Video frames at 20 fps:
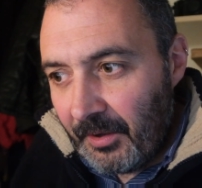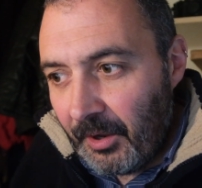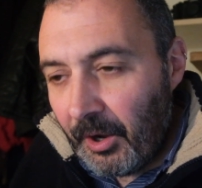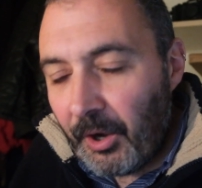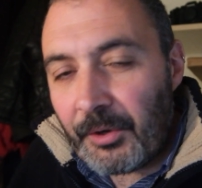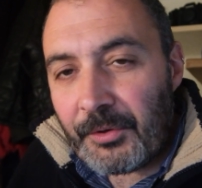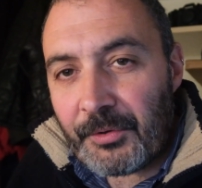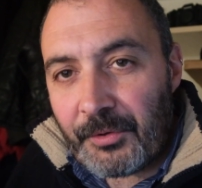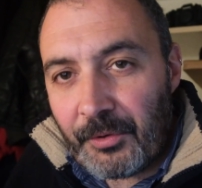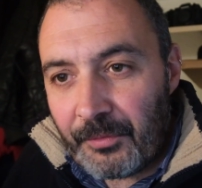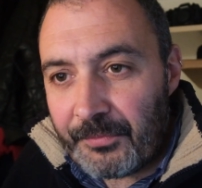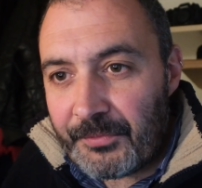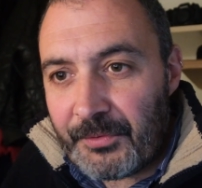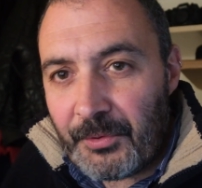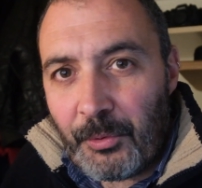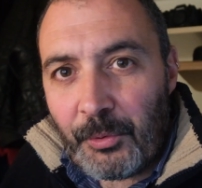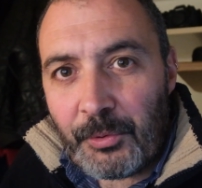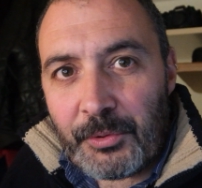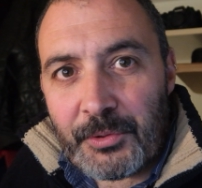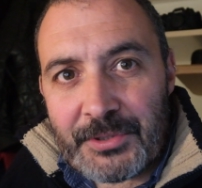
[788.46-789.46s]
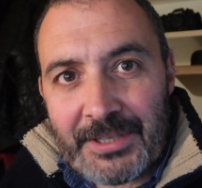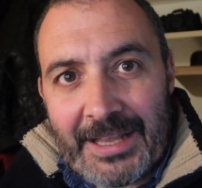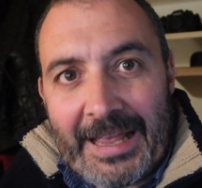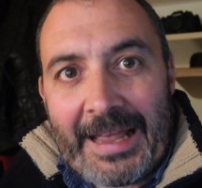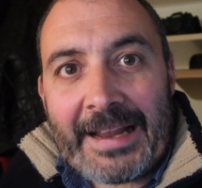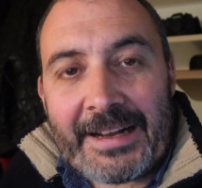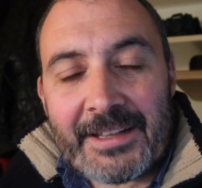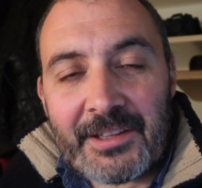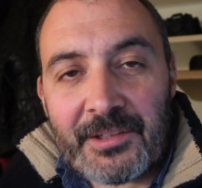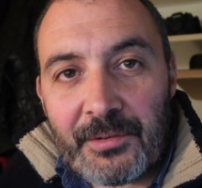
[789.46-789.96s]
art of, the whole just
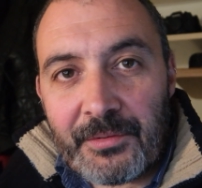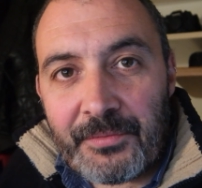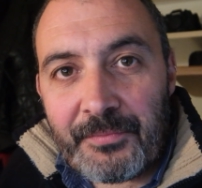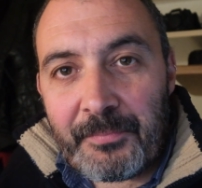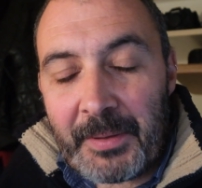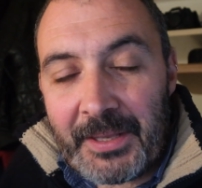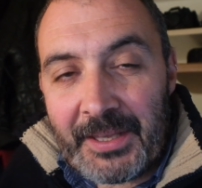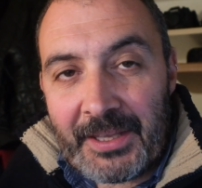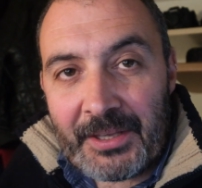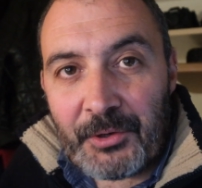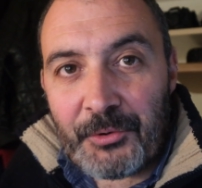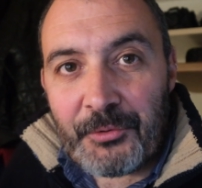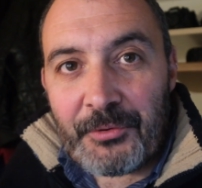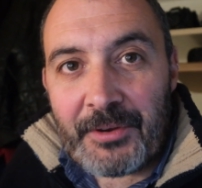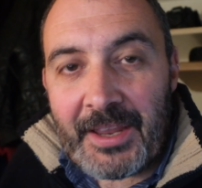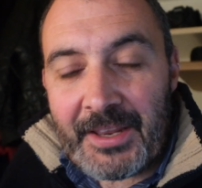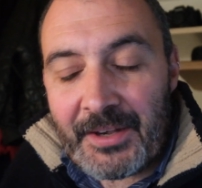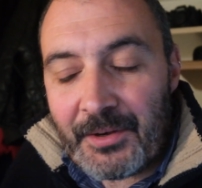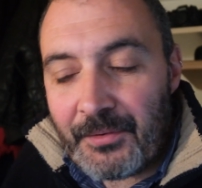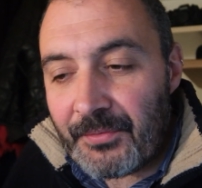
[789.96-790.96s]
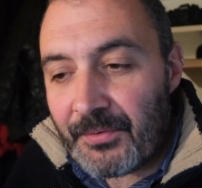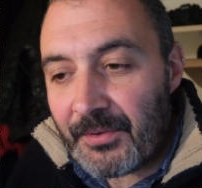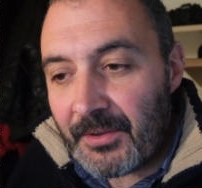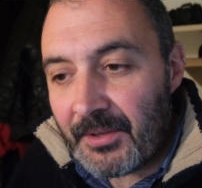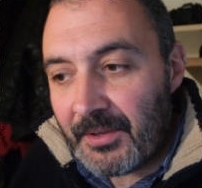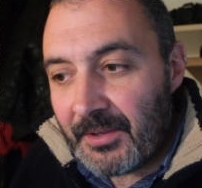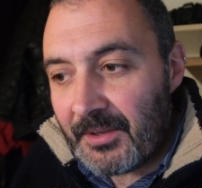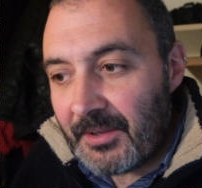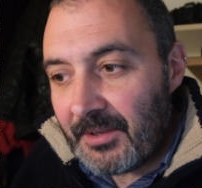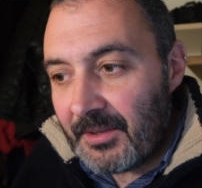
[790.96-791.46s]
act of being creative,
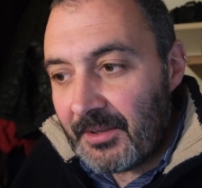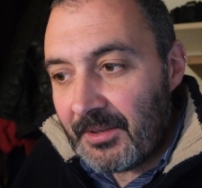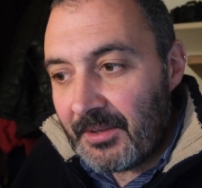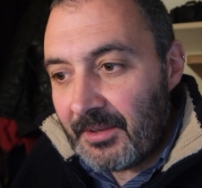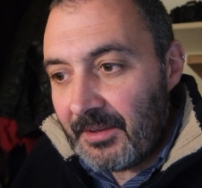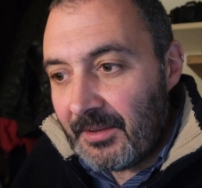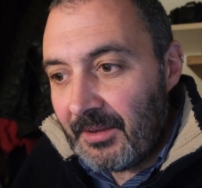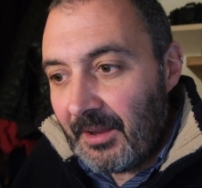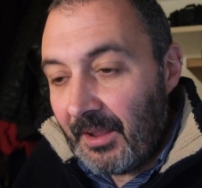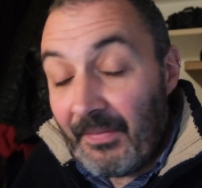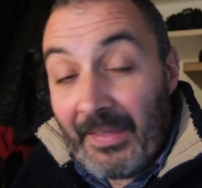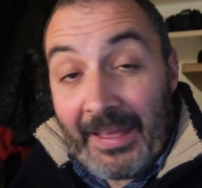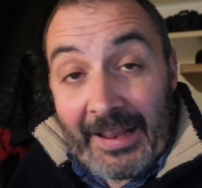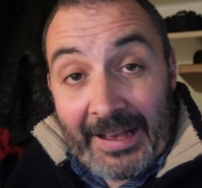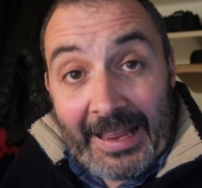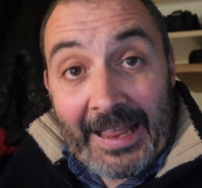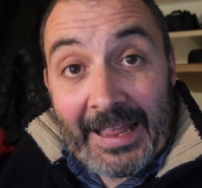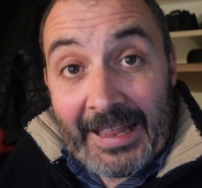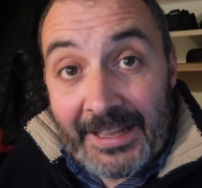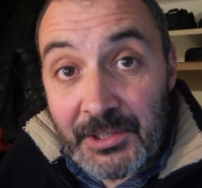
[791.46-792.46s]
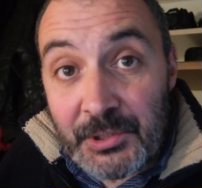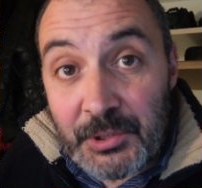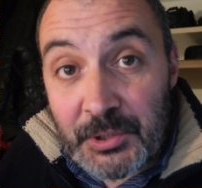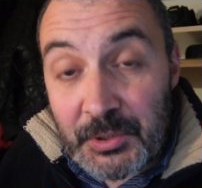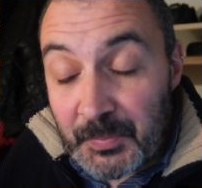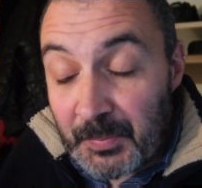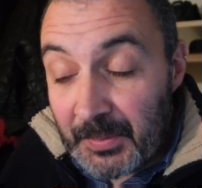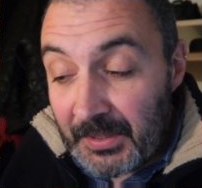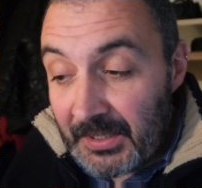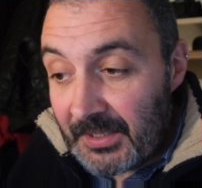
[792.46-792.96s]
and that can
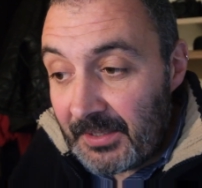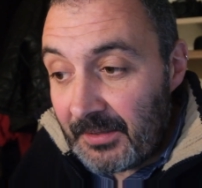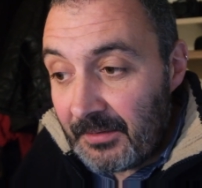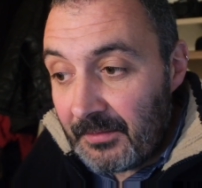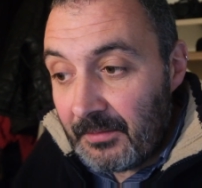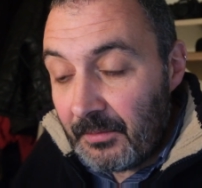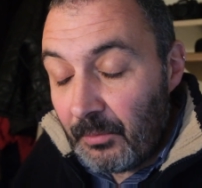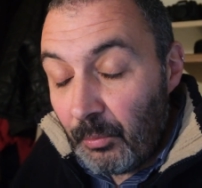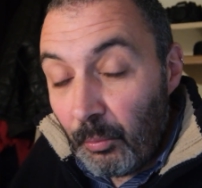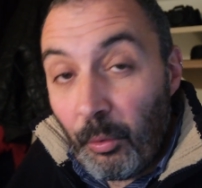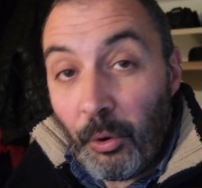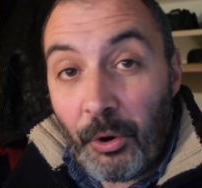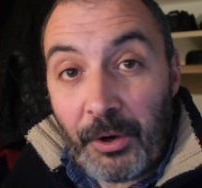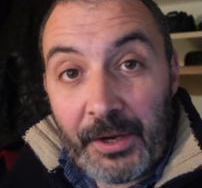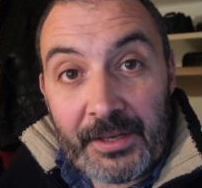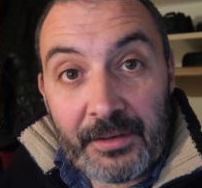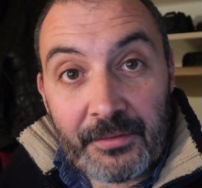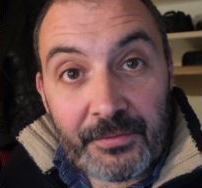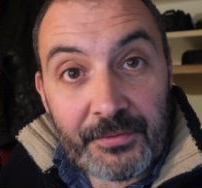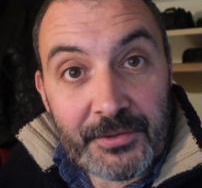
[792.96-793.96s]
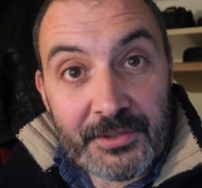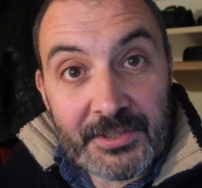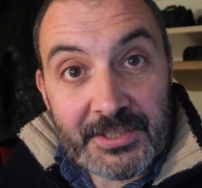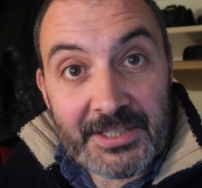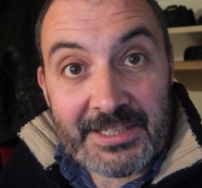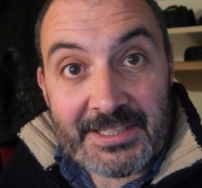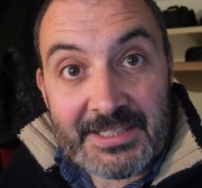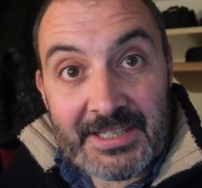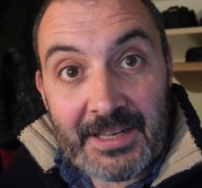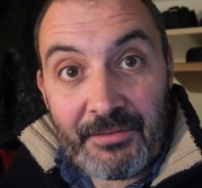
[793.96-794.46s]
just be walking for
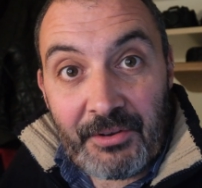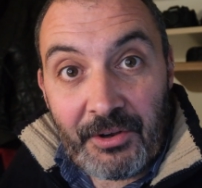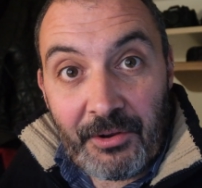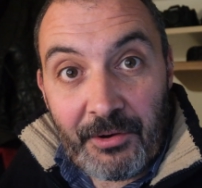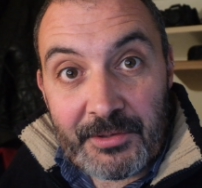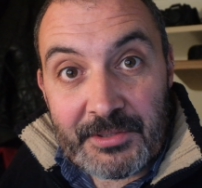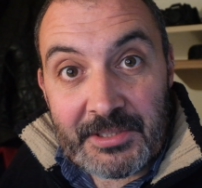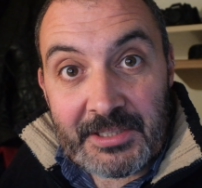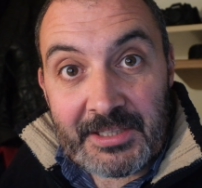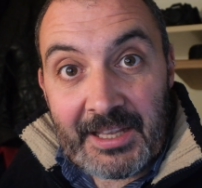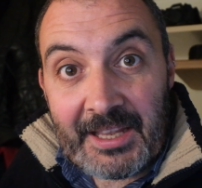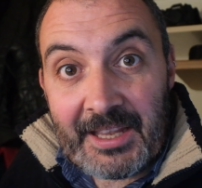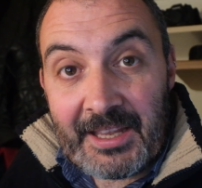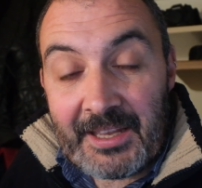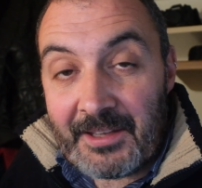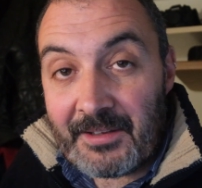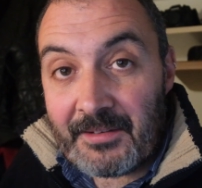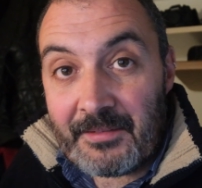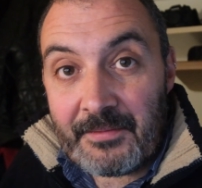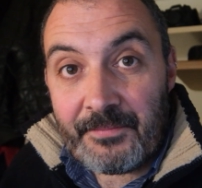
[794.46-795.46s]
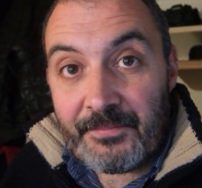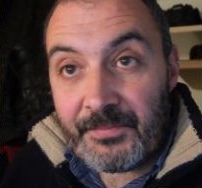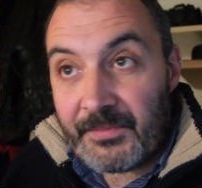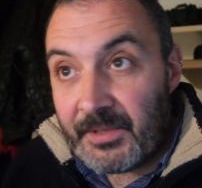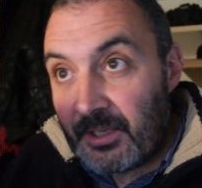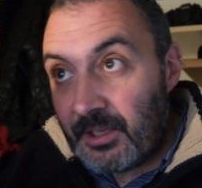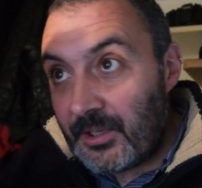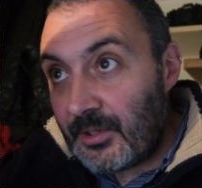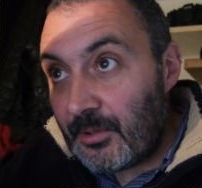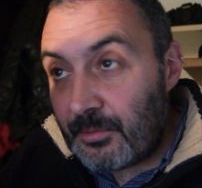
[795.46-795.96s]
6-7 hours a day and,
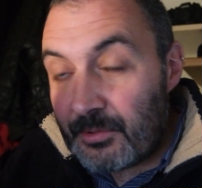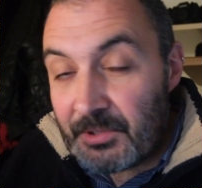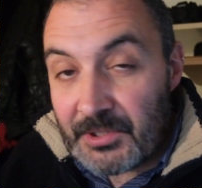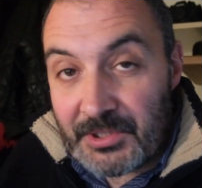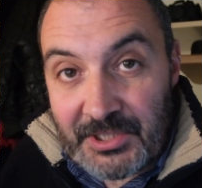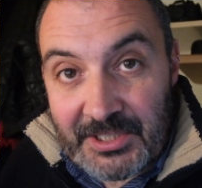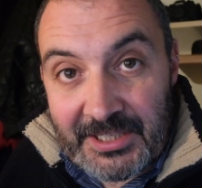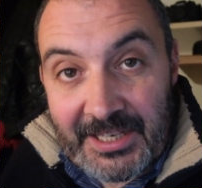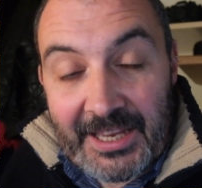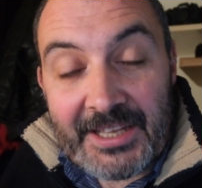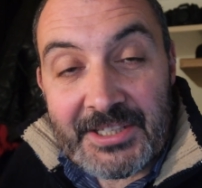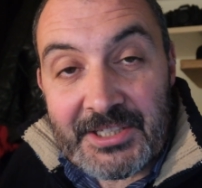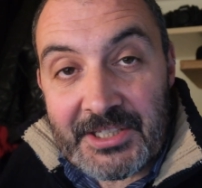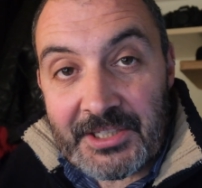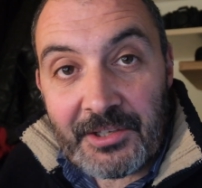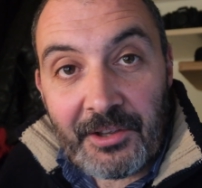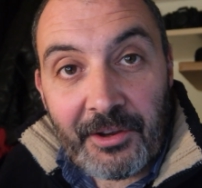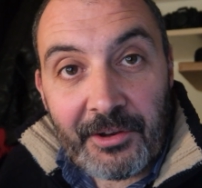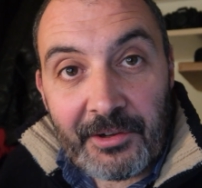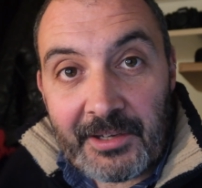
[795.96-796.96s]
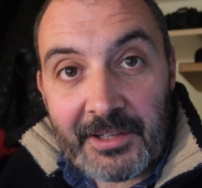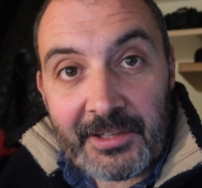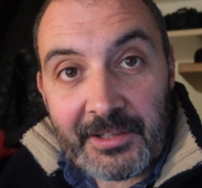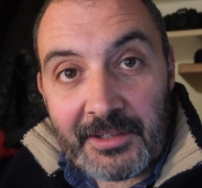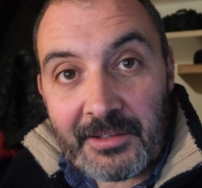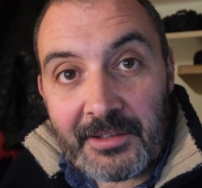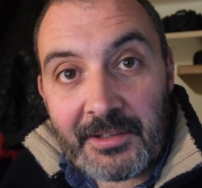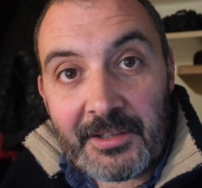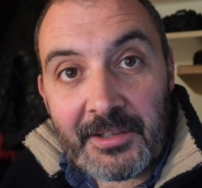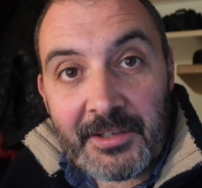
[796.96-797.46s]
you know, just sketching down
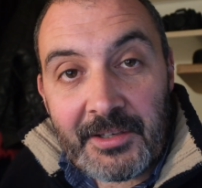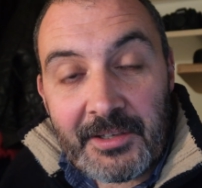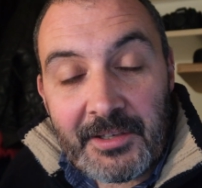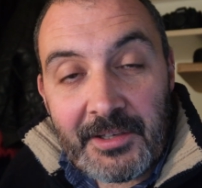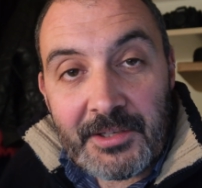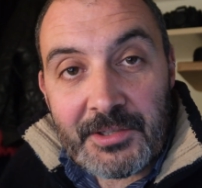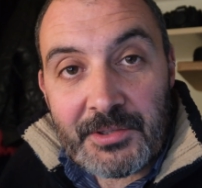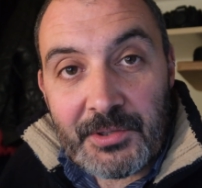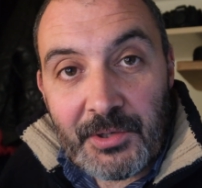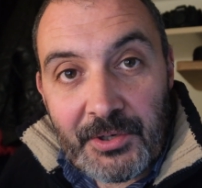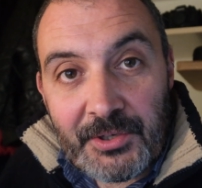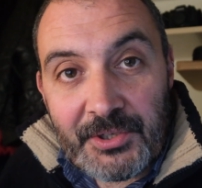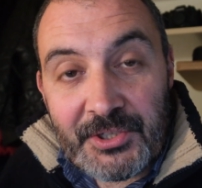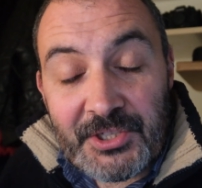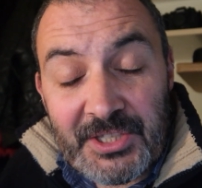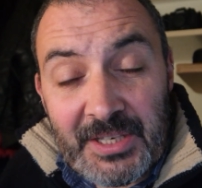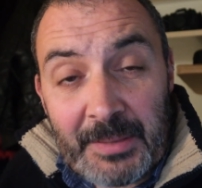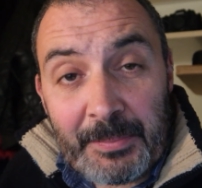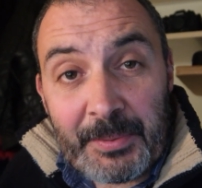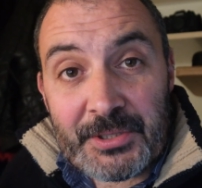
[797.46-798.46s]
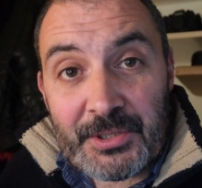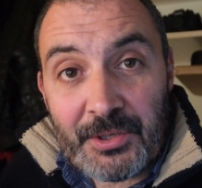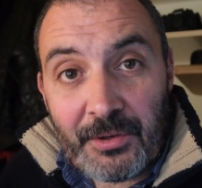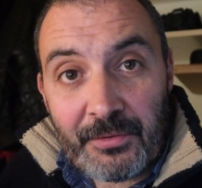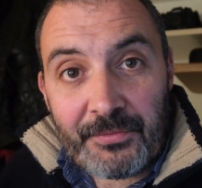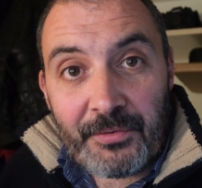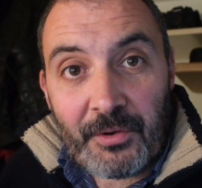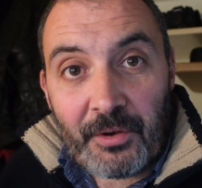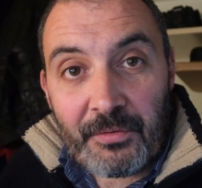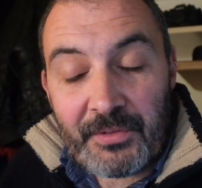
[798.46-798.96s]
little sort of snippets
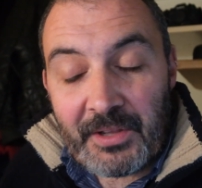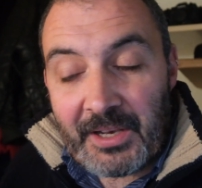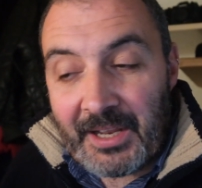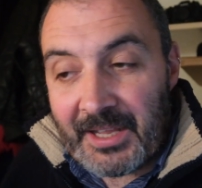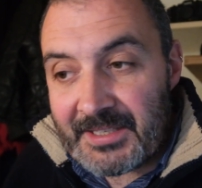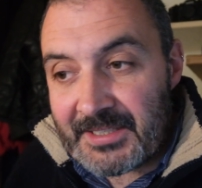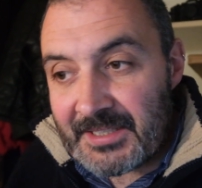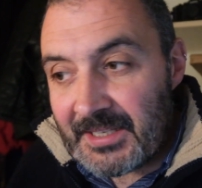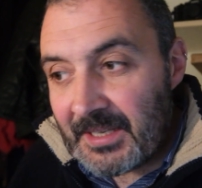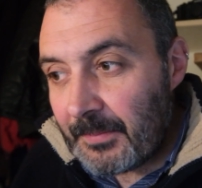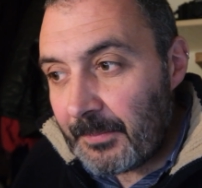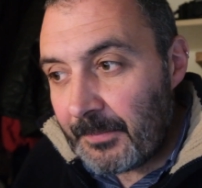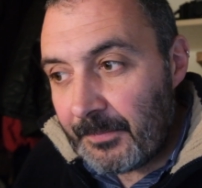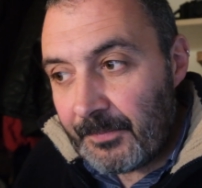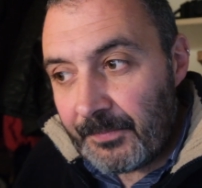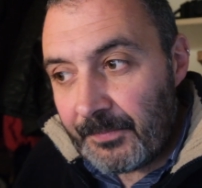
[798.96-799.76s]
off the landscape.